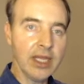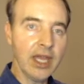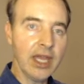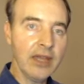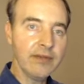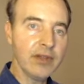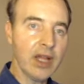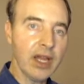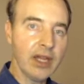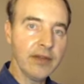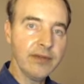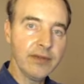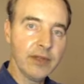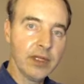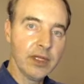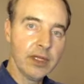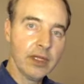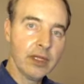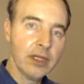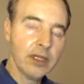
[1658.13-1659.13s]
life,
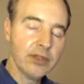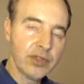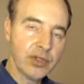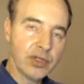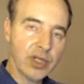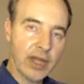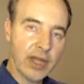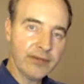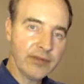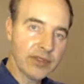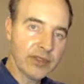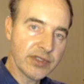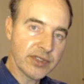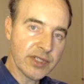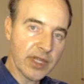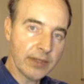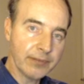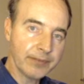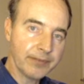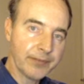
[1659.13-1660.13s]
eternal life to the
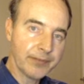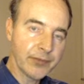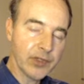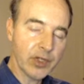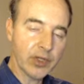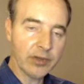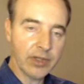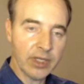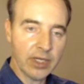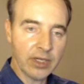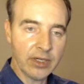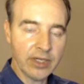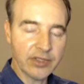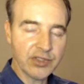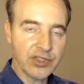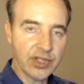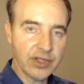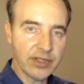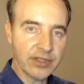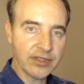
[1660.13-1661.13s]
Son. So they're not
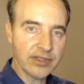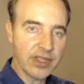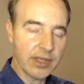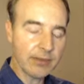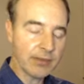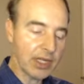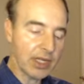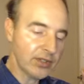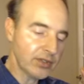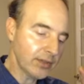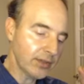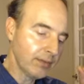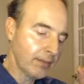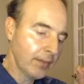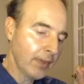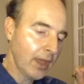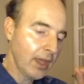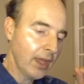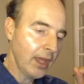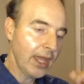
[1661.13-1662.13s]
sharing the same nature.
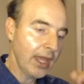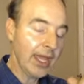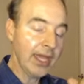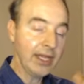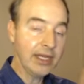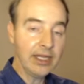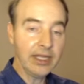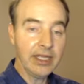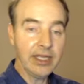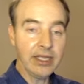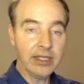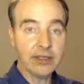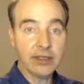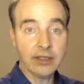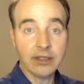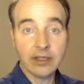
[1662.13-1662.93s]
And he's